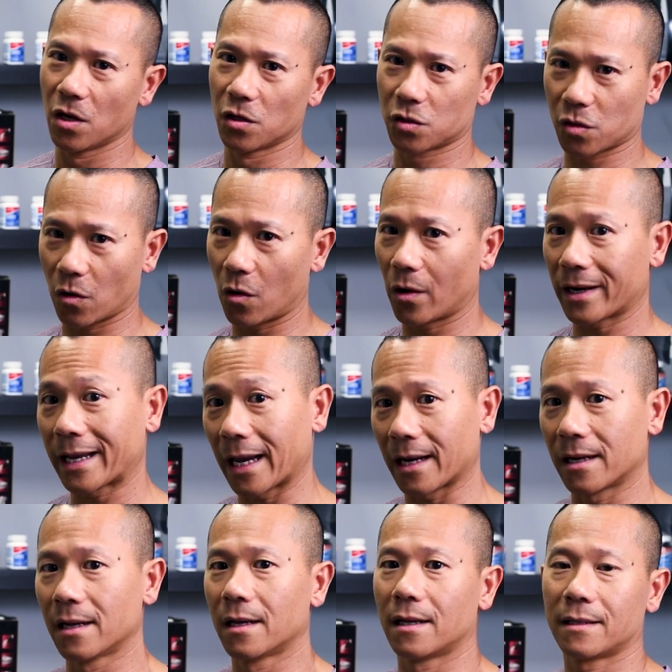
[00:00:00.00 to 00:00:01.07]
So
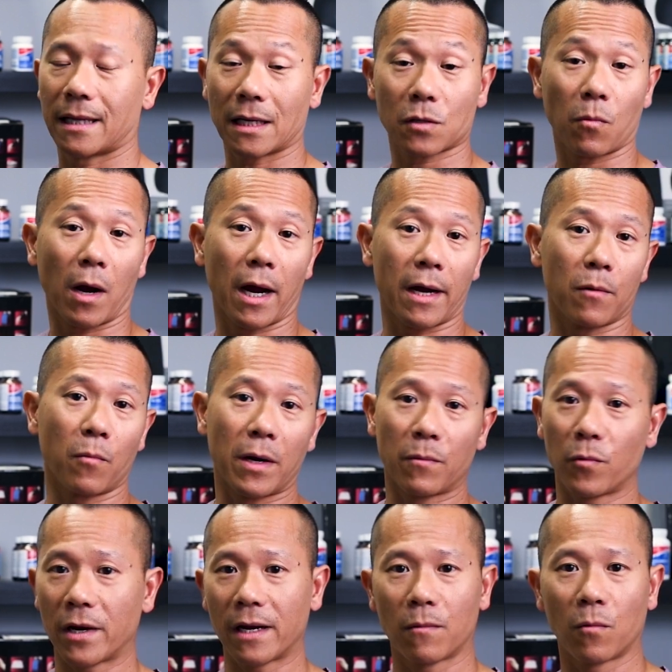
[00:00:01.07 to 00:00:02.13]
again, that's why
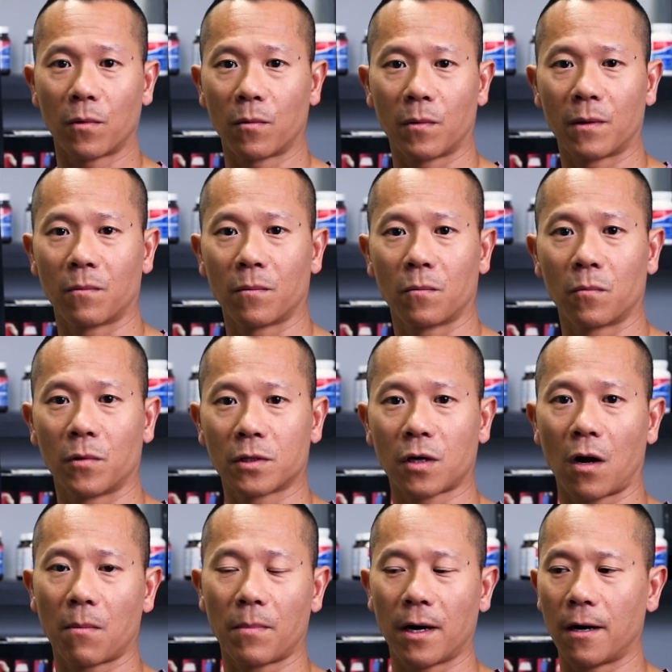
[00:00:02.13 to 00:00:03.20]
when we're
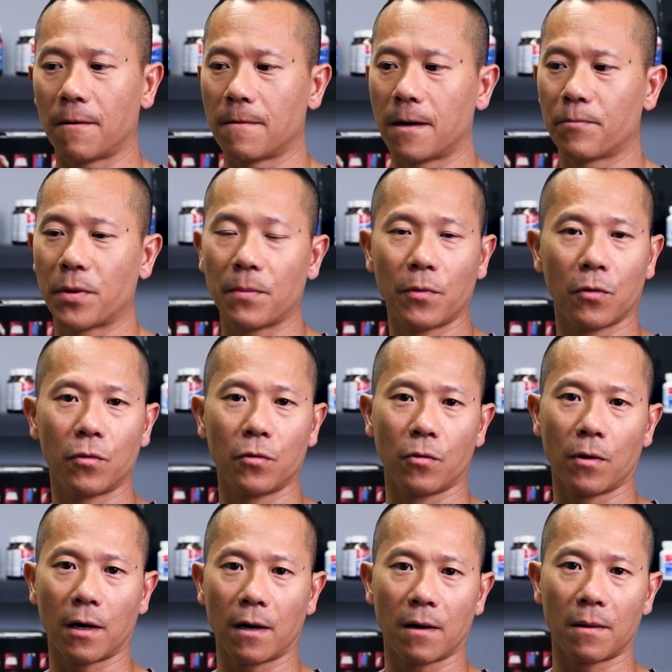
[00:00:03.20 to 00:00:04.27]
talking about people
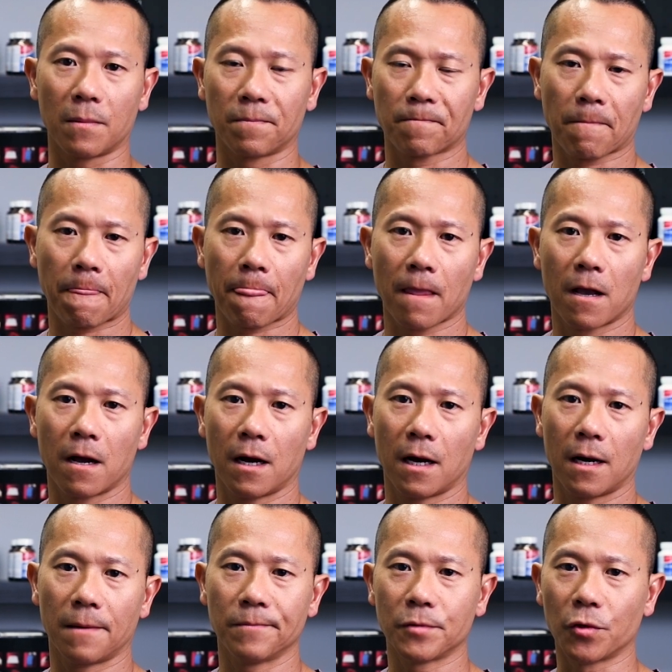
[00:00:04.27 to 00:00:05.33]
who are
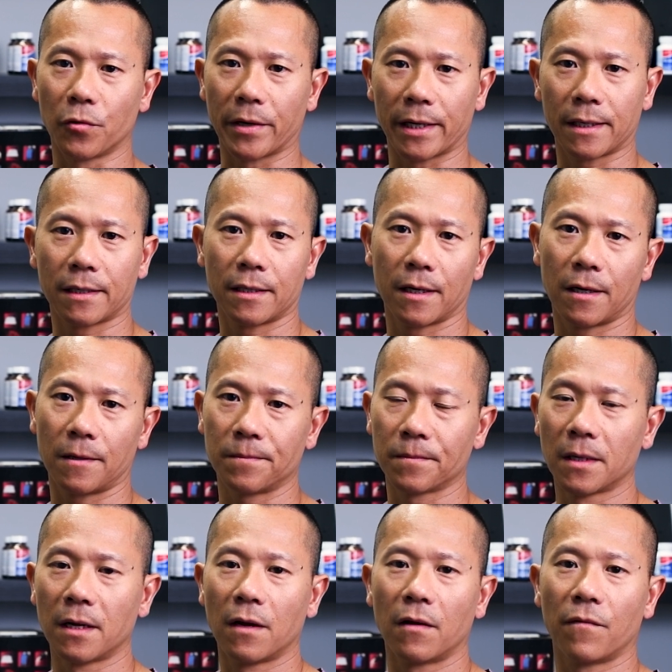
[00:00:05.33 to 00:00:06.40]
doing
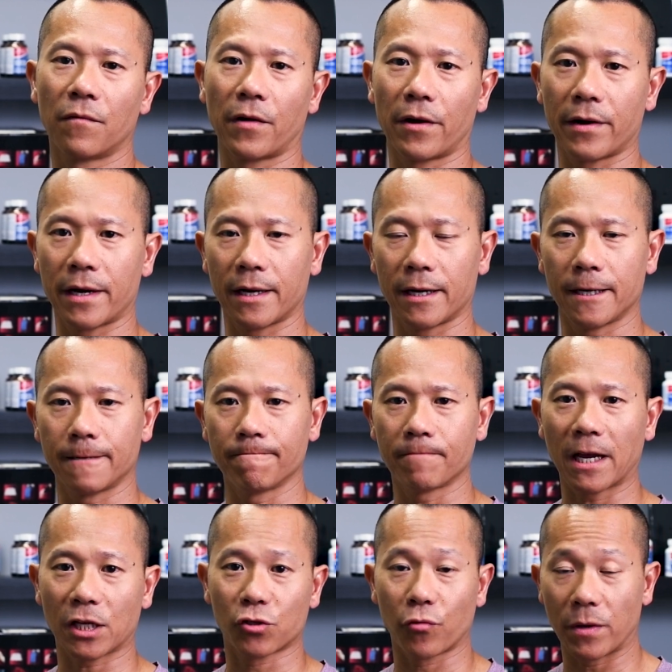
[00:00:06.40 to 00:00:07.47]
very
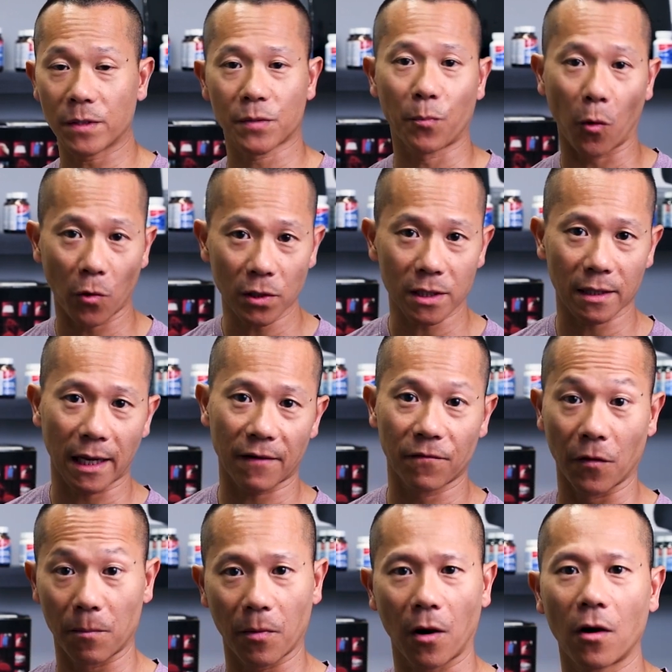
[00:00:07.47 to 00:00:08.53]
extreme sports like
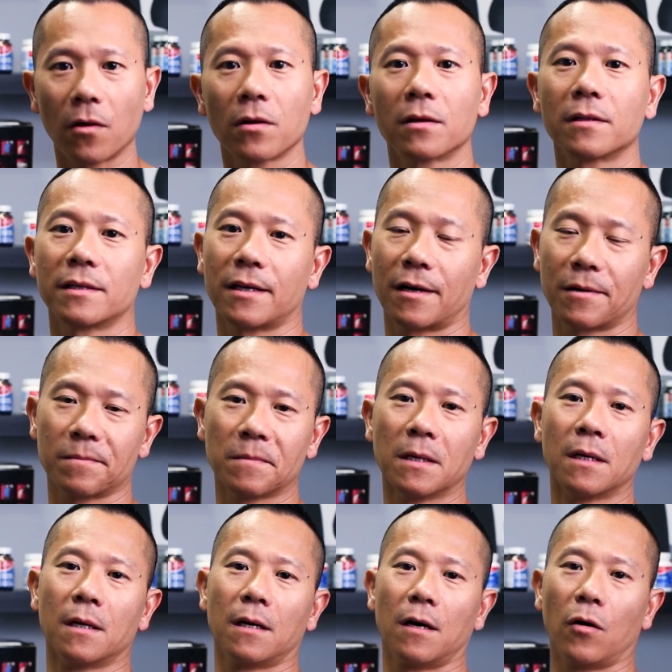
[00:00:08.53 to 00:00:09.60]
football,
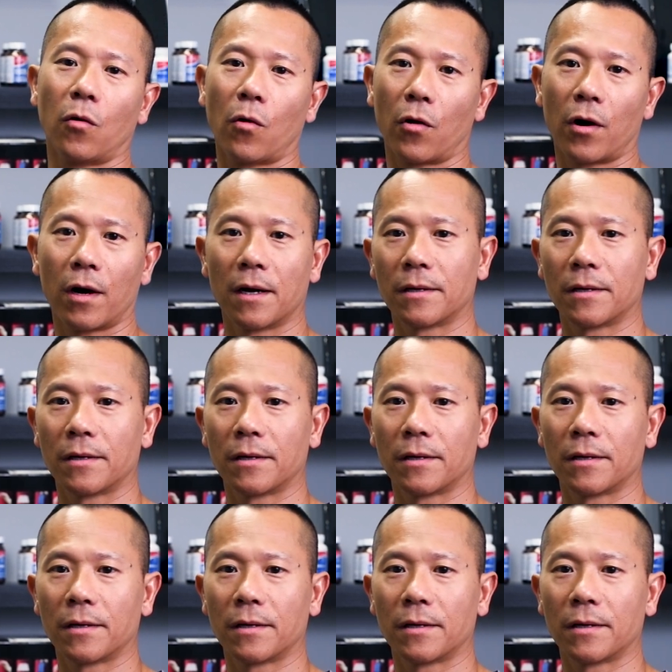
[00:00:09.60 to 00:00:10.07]
or